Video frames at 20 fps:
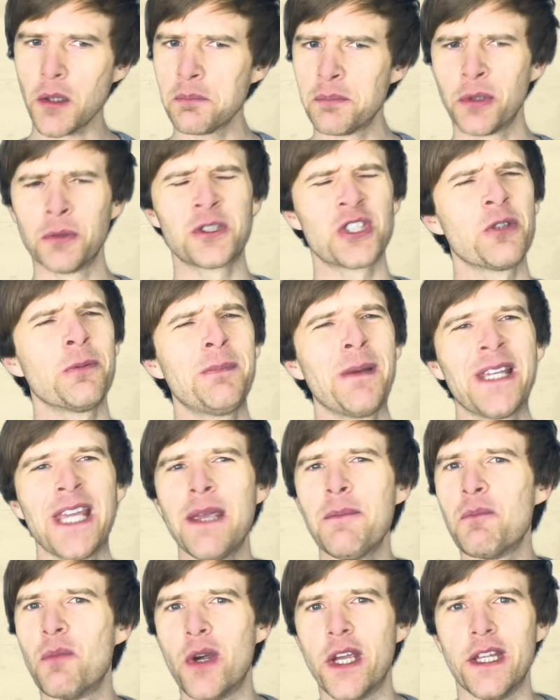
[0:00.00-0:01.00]
But to
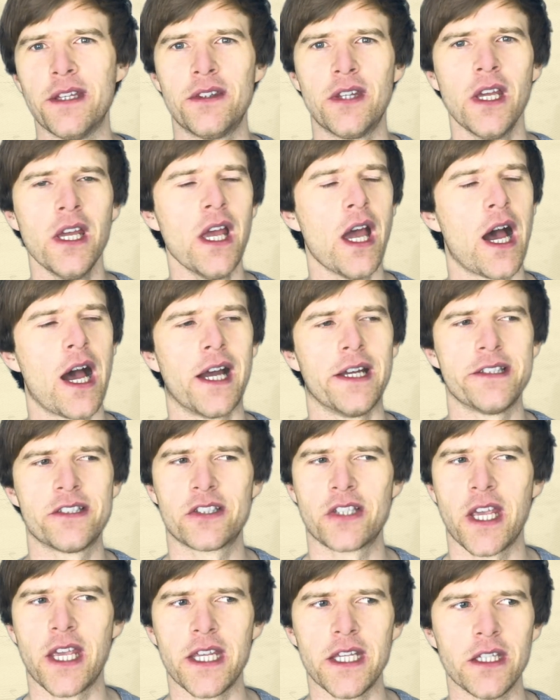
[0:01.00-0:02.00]
begin with, I'd
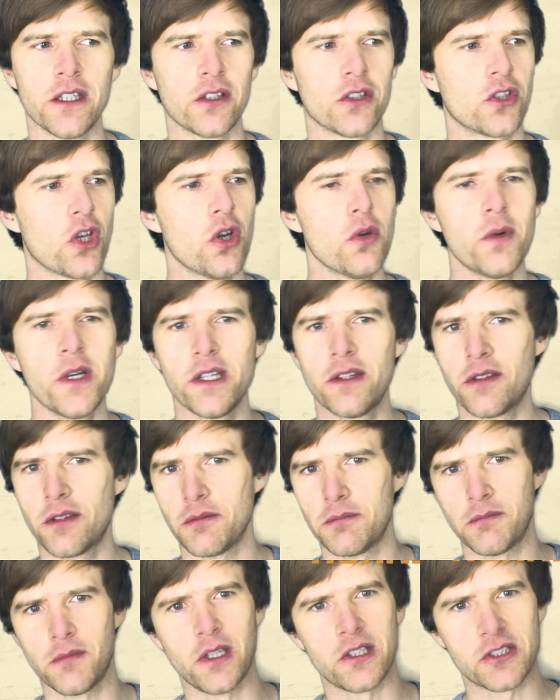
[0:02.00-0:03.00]
say go with
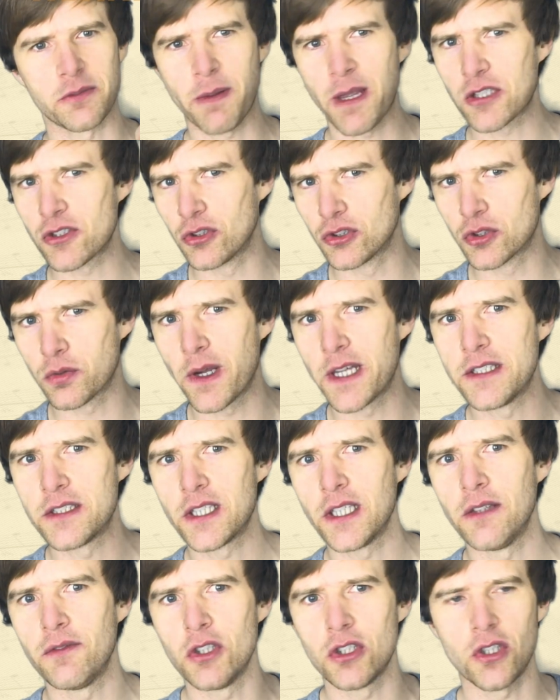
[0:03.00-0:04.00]
a Special
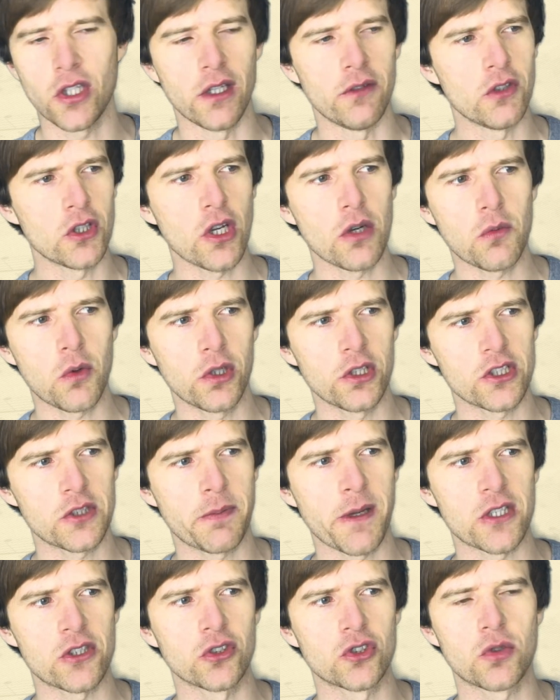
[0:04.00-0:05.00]
20. If you don't want a
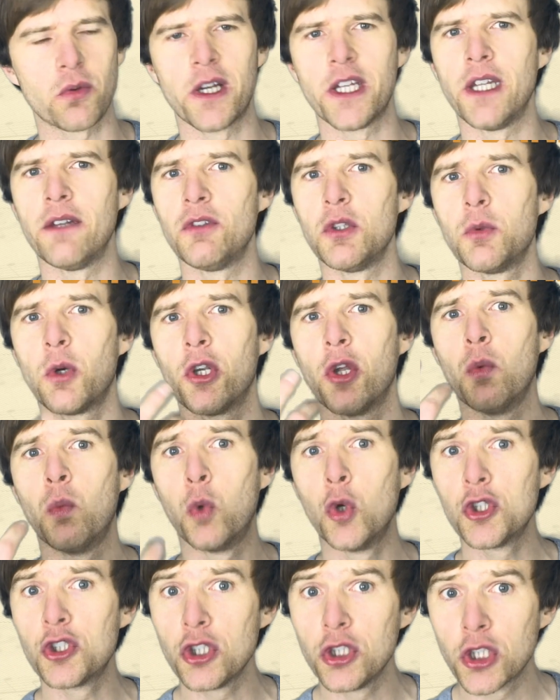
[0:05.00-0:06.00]
Special 20, if you want a
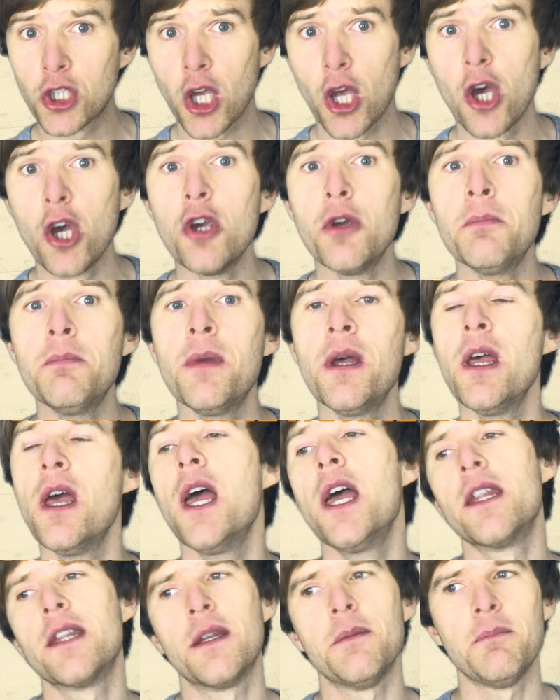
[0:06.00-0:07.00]
wooden comb,
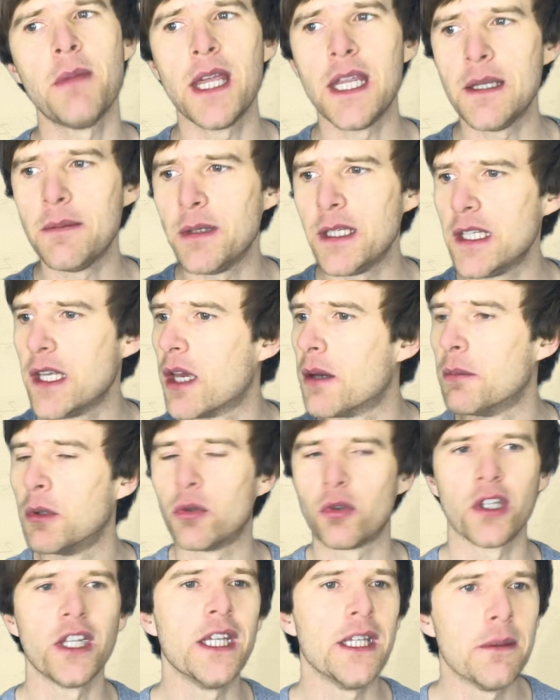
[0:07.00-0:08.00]
then maybe a
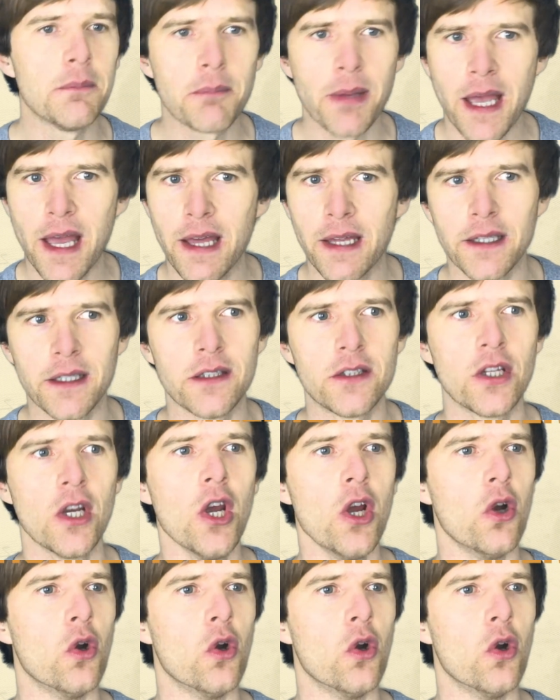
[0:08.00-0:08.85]
marine band.